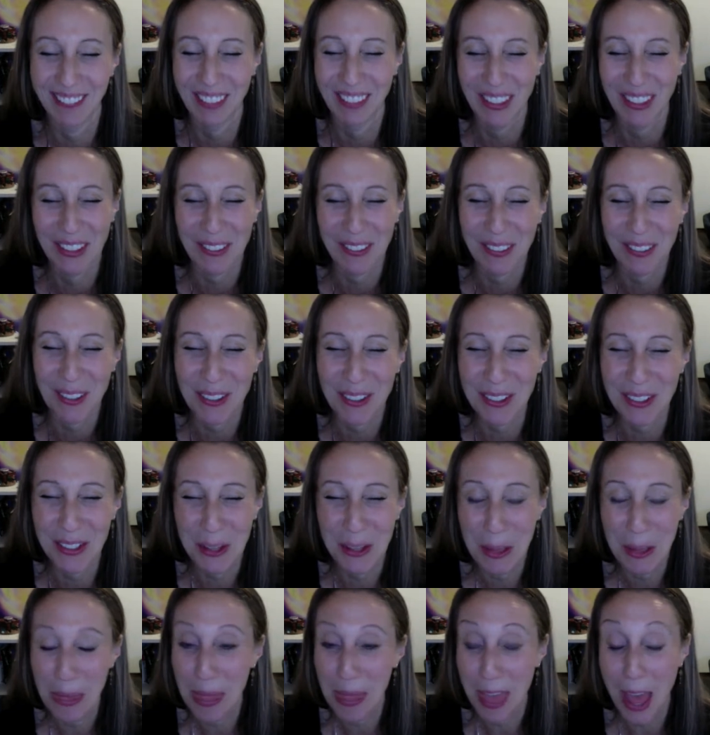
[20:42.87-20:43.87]
Miriam goes,
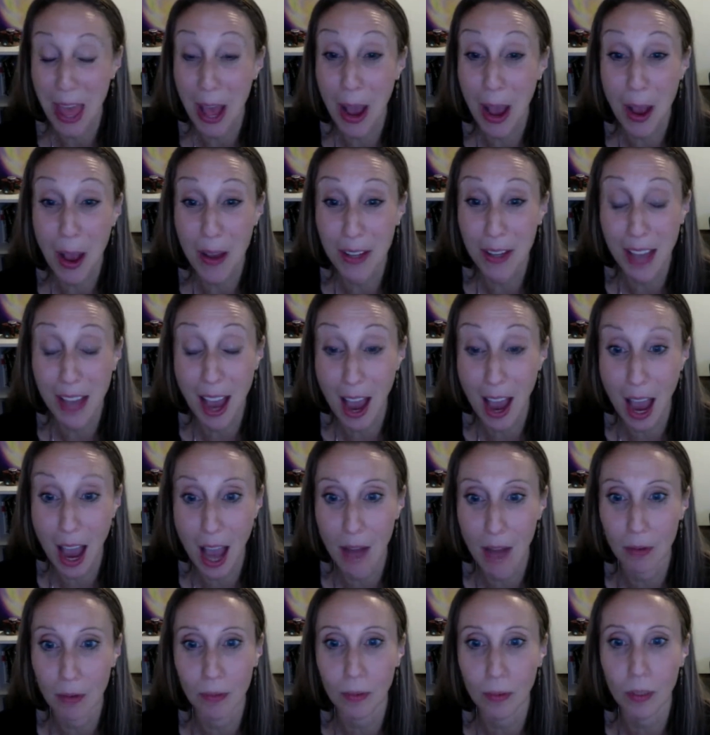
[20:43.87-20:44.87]
yeah.
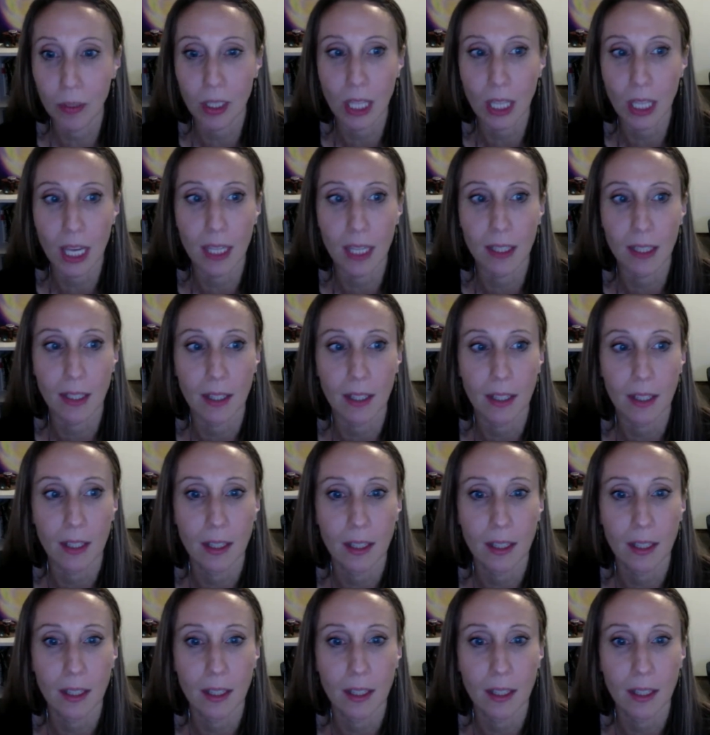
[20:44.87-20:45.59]
And we're like,